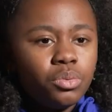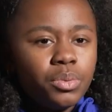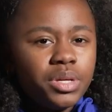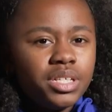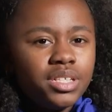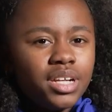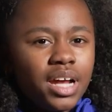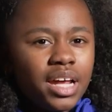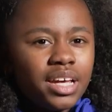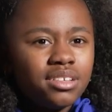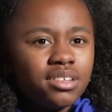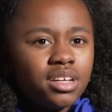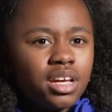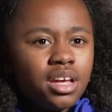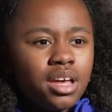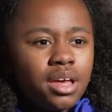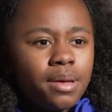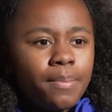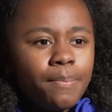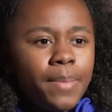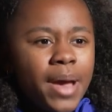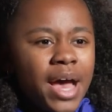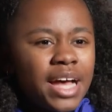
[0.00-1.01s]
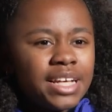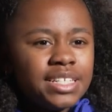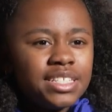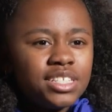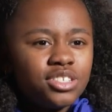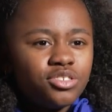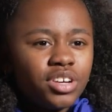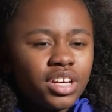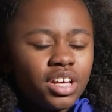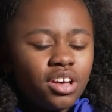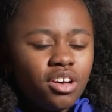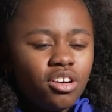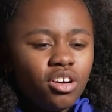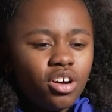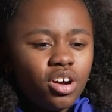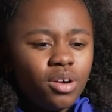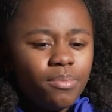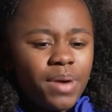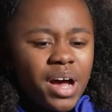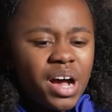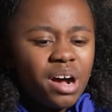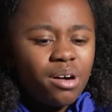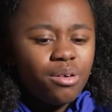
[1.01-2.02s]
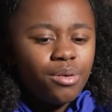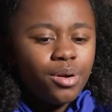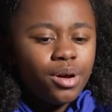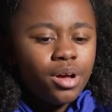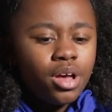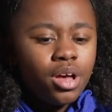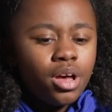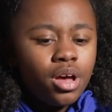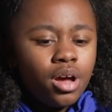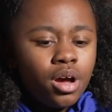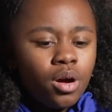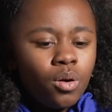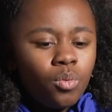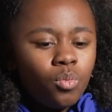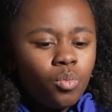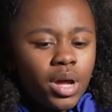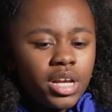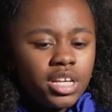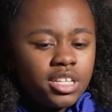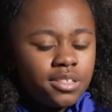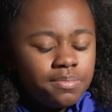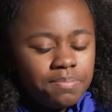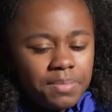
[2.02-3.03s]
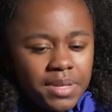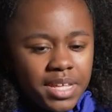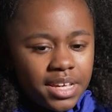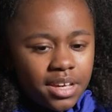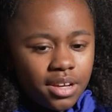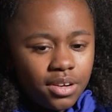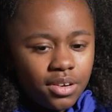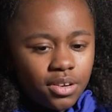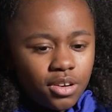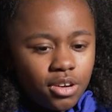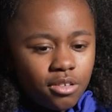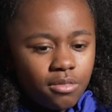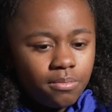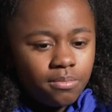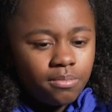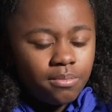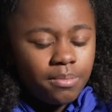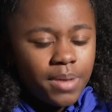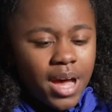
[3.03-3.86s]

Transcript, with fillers: always like pestering her about when's B gonna come